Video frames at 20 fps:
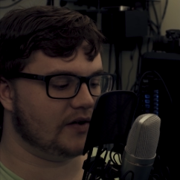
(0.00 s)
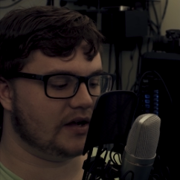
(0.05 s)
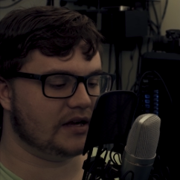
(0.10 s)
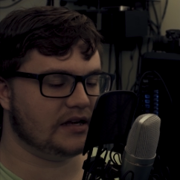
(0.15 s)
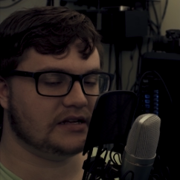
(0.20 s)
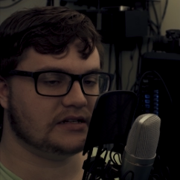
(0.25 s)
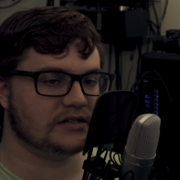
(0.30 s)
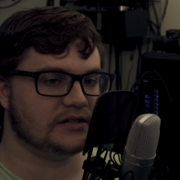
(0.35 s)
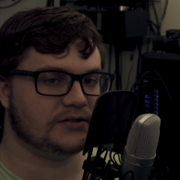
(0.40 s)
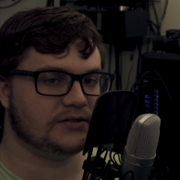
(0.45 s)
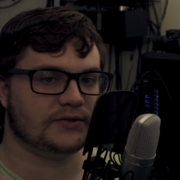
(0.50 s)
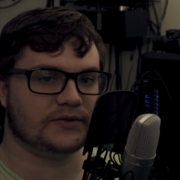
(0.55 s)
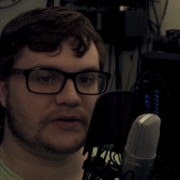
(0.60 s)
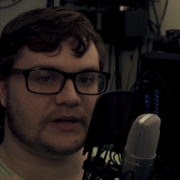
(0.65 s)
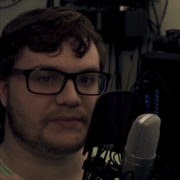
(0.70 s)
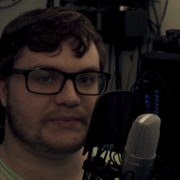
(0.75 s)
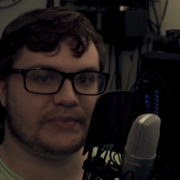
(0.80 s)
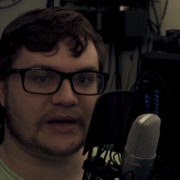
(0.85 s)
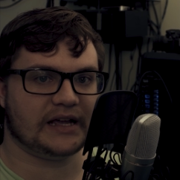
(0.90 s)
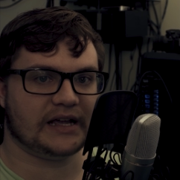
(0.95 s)
I need to do
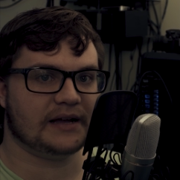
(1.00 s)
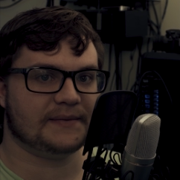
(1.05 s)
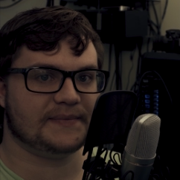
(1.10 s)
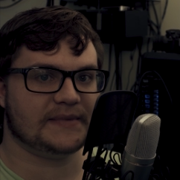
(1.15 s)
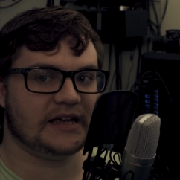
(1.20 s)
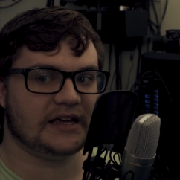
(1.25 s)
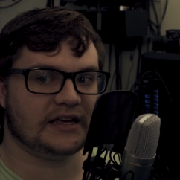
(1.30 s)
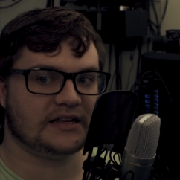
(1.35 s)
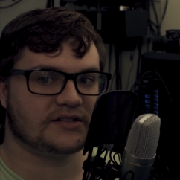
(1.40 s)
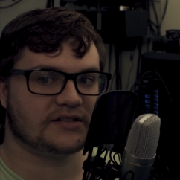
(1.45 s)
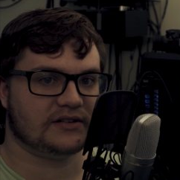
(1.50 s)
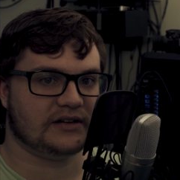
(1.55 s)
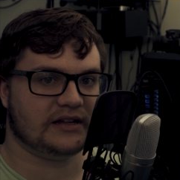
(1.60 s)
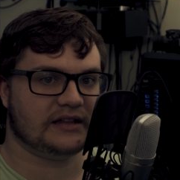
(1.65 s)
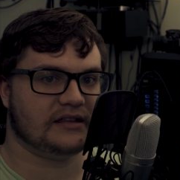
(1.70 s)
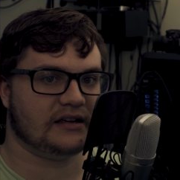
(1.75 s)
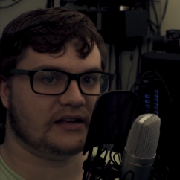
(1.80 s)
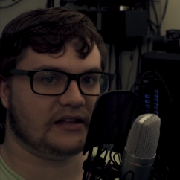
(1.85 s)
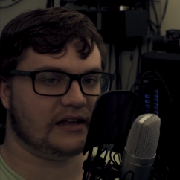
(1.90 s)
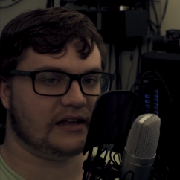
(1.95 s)
any pickup takes or
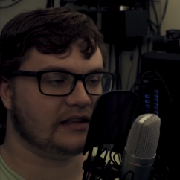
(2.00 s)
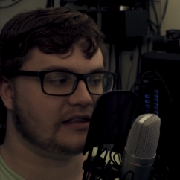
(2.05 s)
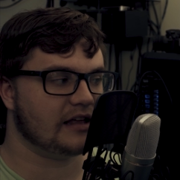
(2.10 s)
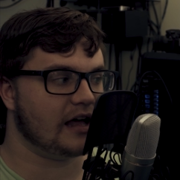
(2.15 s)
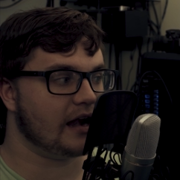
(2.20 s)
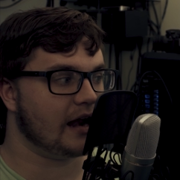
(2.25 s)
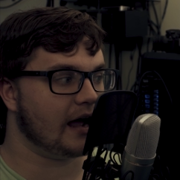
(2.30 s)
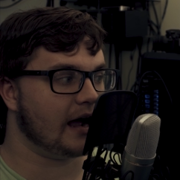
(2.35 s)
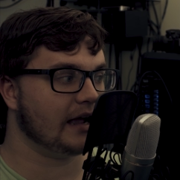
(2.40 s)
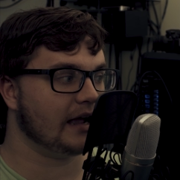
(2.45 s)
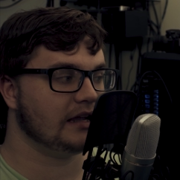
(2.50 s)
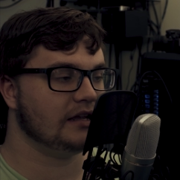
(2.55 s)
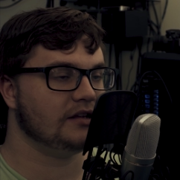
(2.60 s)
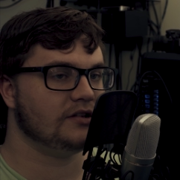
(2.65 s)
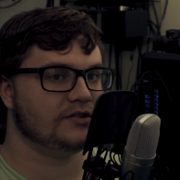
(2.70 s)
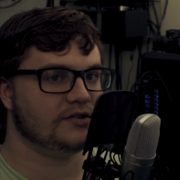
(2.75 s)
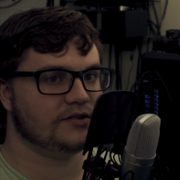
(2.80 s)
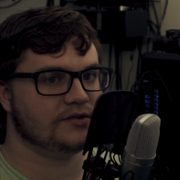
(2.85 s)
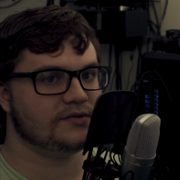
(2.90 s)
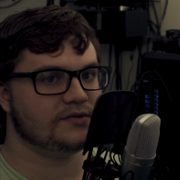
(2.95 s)
anything like that, I
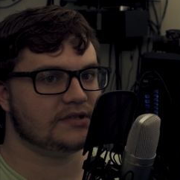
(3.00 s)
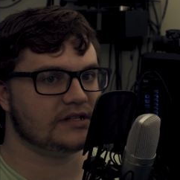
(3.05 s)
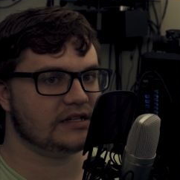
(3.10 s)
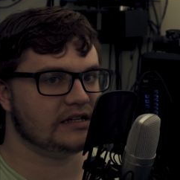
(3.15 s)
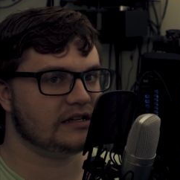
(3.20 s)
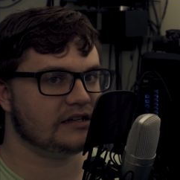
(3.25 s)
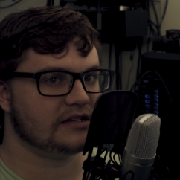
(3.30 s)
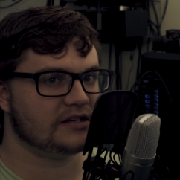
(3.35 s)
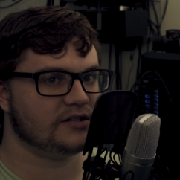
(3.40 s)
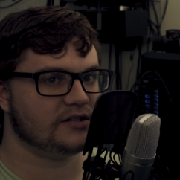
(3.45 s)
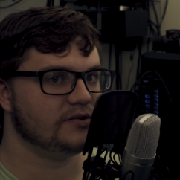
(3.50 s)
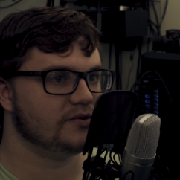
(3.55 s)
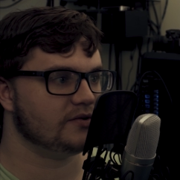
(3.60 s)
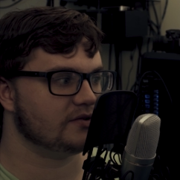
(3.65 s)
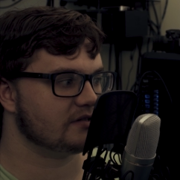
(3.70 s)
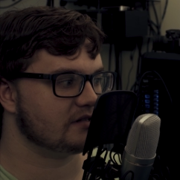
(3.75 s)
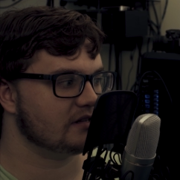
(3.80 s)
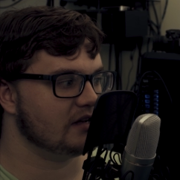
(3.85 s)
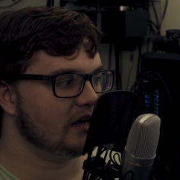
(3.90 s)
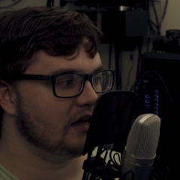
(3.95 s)
can use
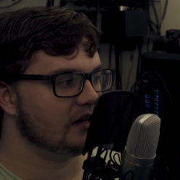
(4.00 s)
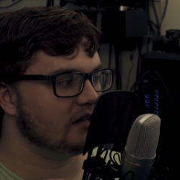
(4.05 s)
EQs